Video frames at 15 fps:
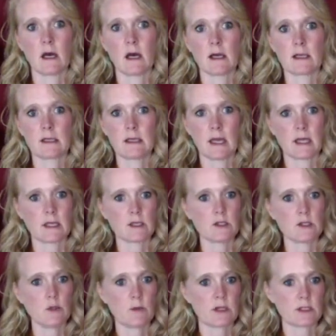getting
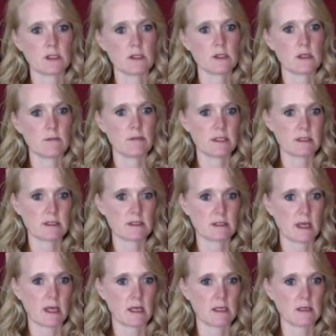too much into the business
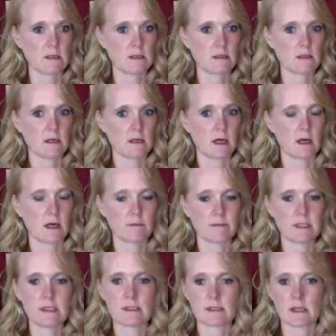end
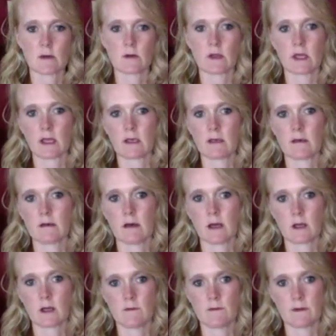didn't sound like a
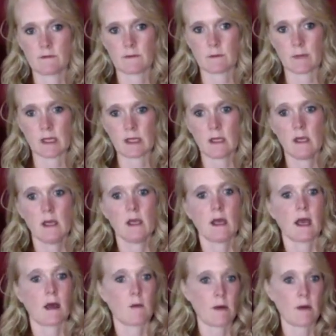good fit for me.
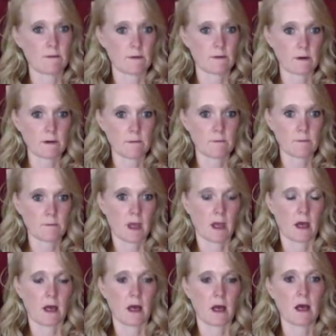However,
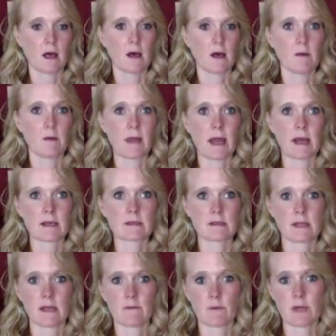as
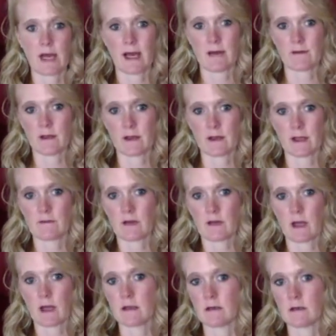life will have it, life
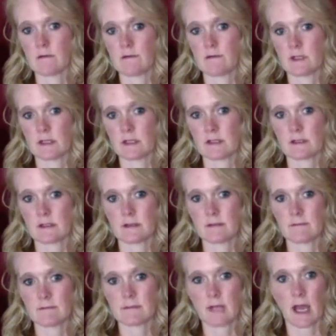kind of just
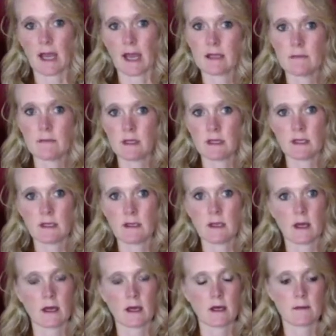guided
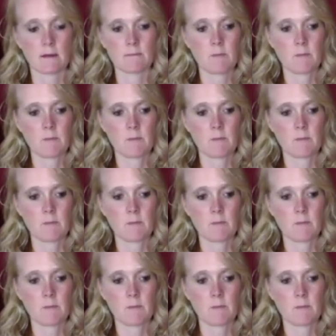me. I've